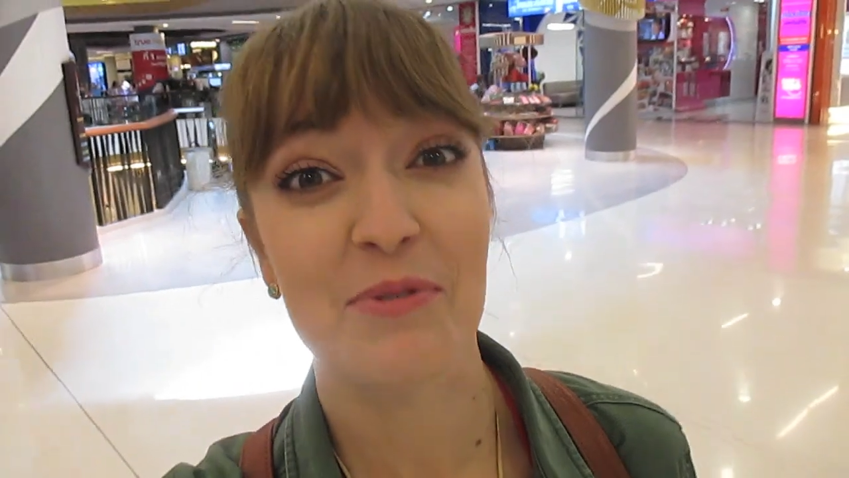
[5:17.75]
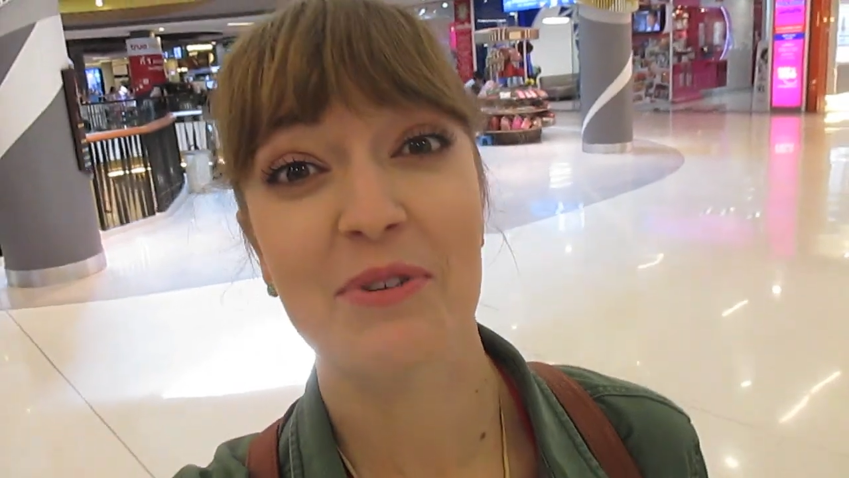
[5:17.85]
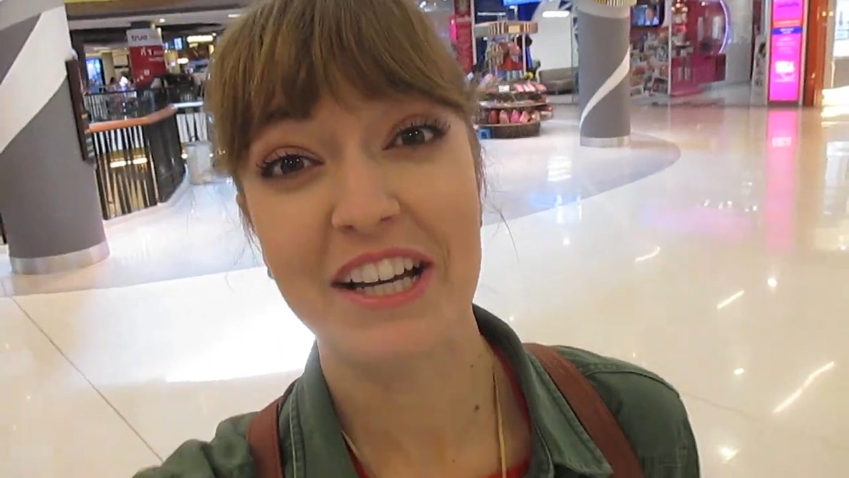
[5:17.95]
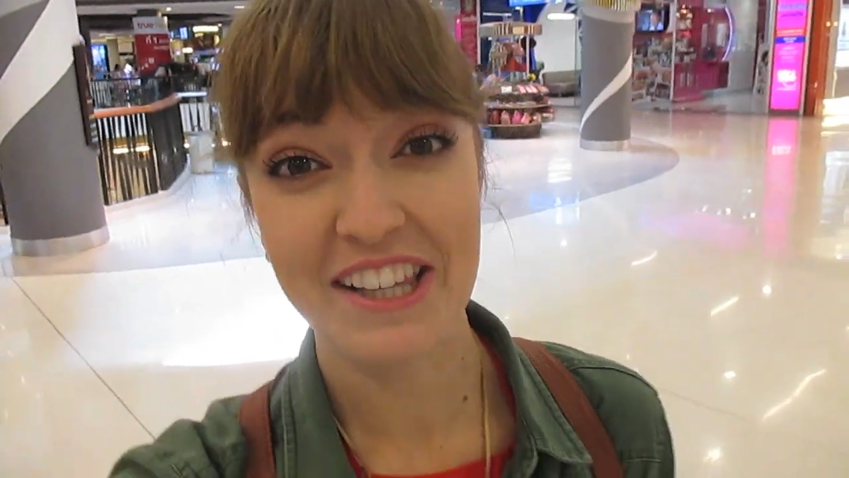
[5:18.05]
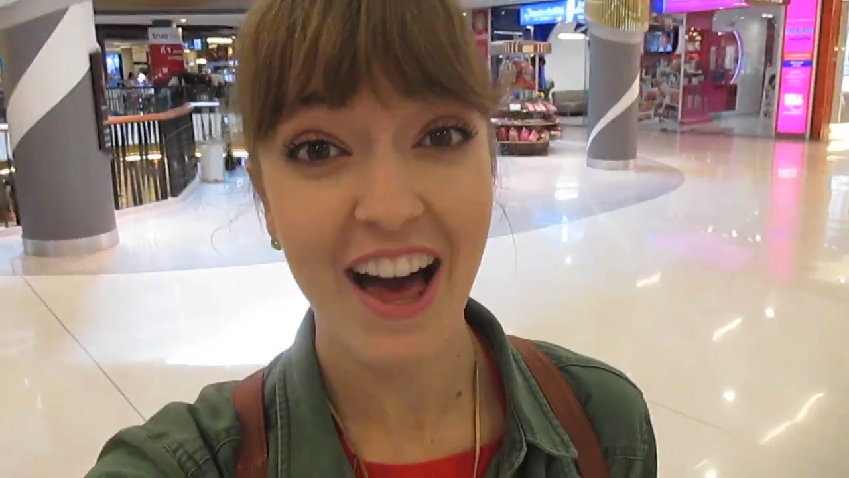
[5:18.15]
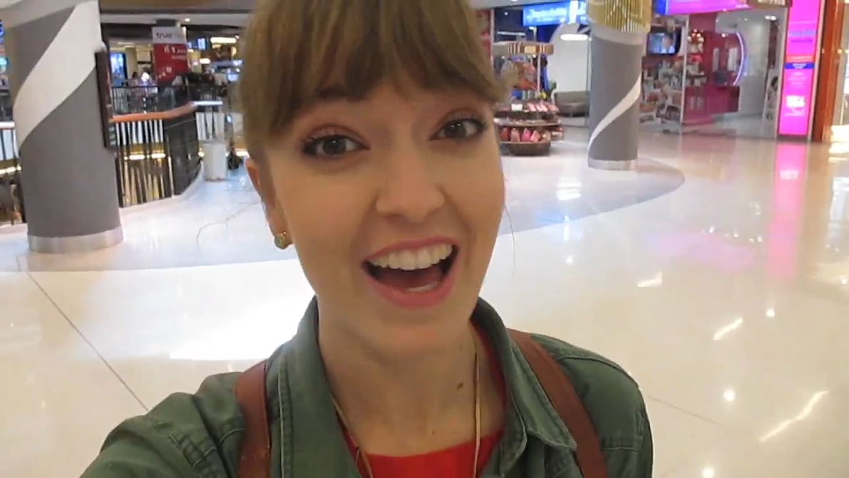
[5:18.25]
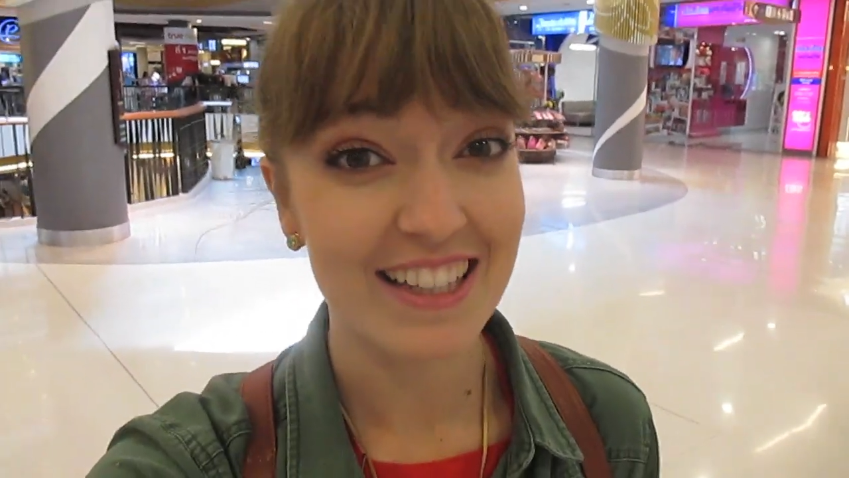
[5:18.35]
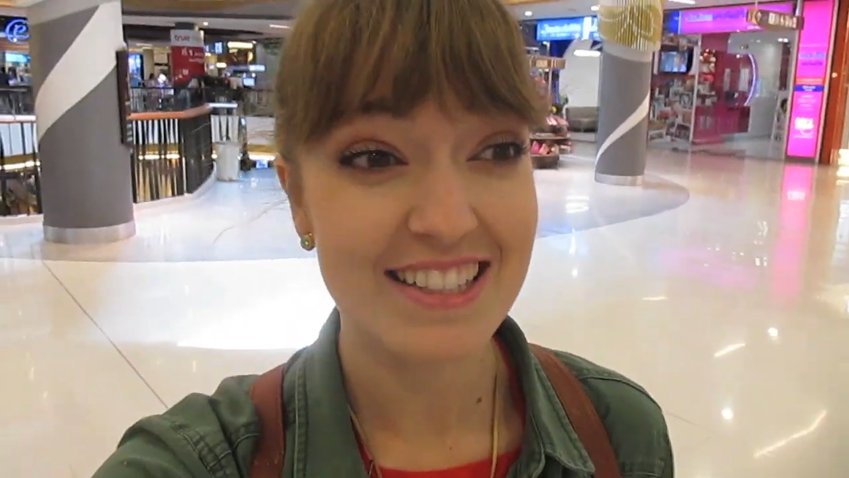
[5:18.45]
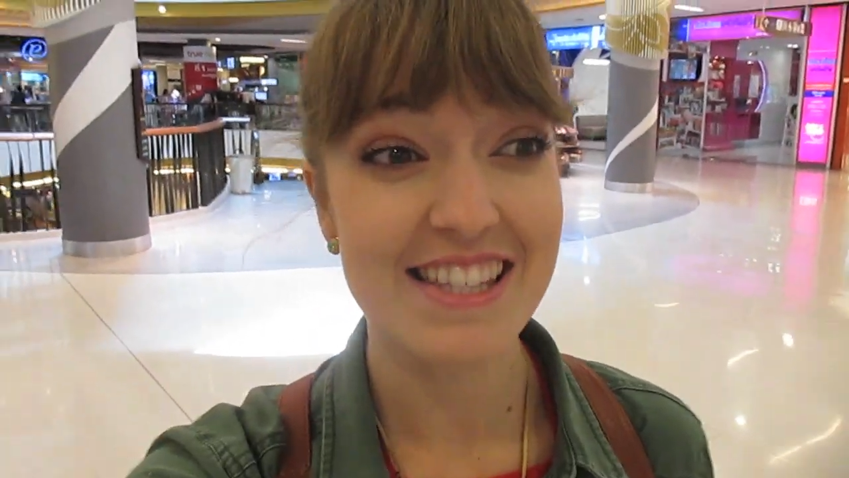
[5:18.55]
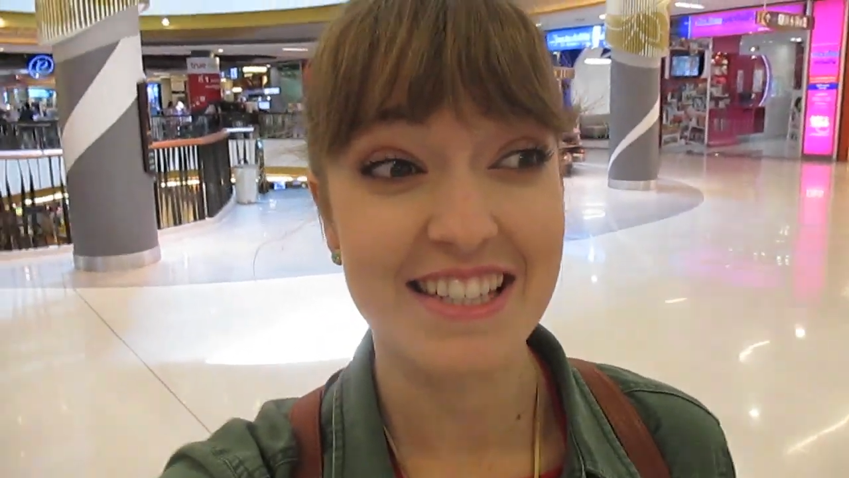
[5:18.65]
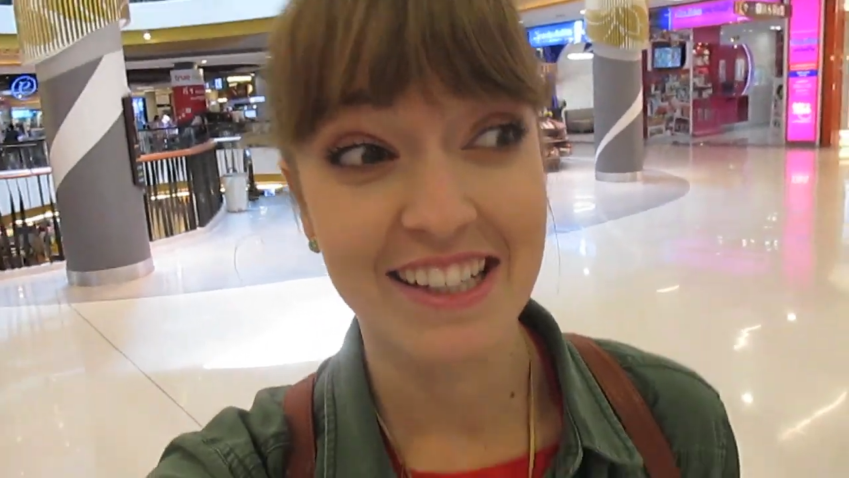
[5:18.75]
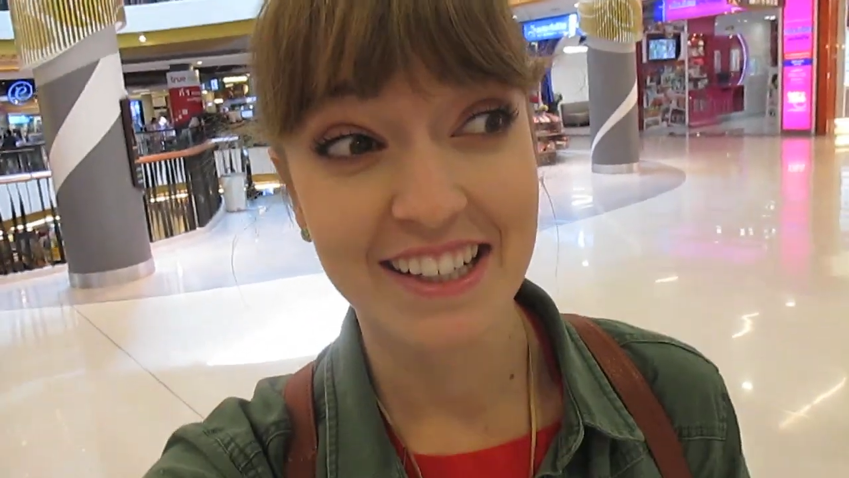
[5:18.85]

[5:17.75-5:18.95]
realized.